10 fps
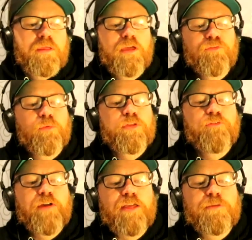If it was a
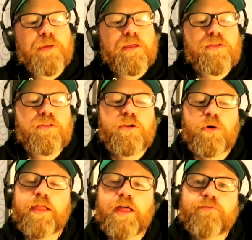fast-paced,
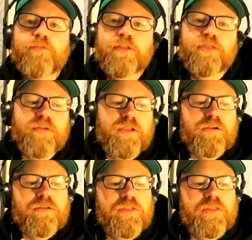goal-heavy thriller